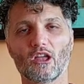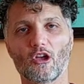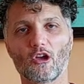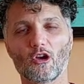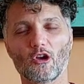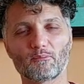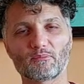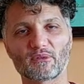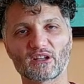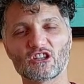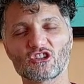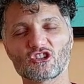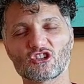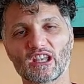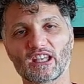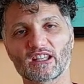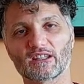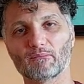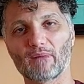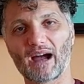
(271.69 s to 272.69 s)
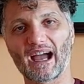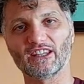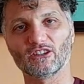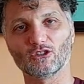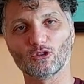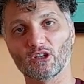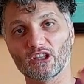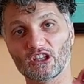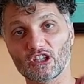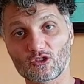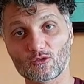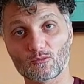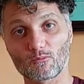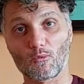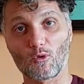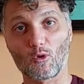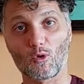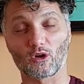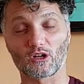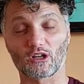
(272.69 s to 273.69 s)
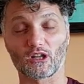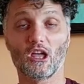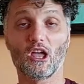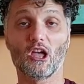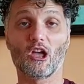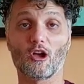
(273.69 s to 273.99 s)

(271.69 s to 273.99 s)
appreciate my knowledge more,